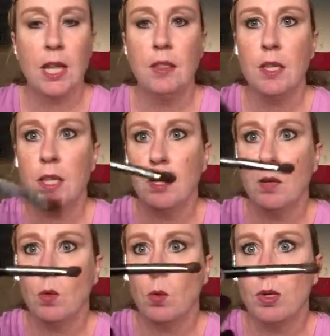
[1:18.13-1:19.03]
And then
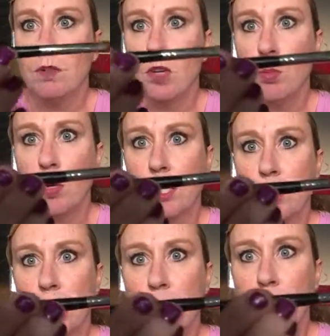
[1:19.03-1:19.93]
one of our
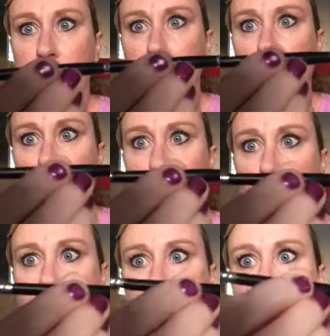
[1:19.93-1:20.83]
brushes
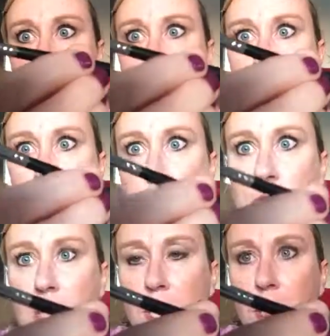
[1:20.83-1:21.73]
is
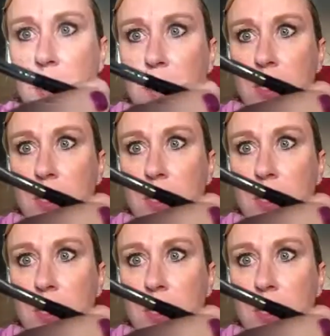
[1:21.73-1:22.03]
double-sided,